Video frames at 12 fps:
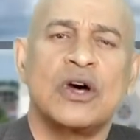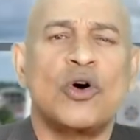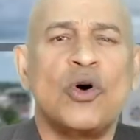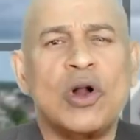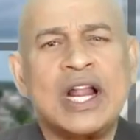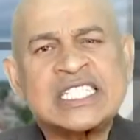
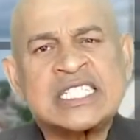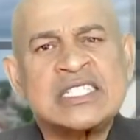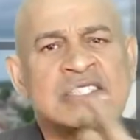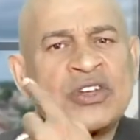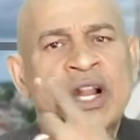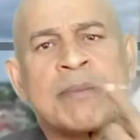Go
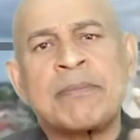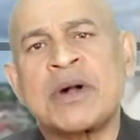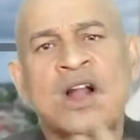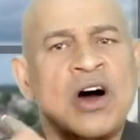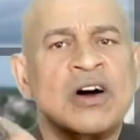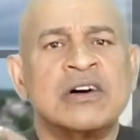listen to them
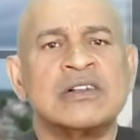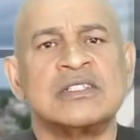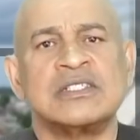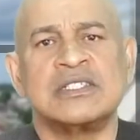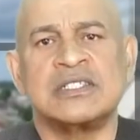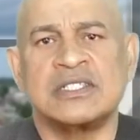
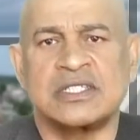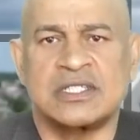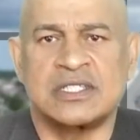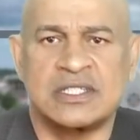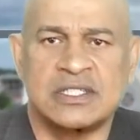clowns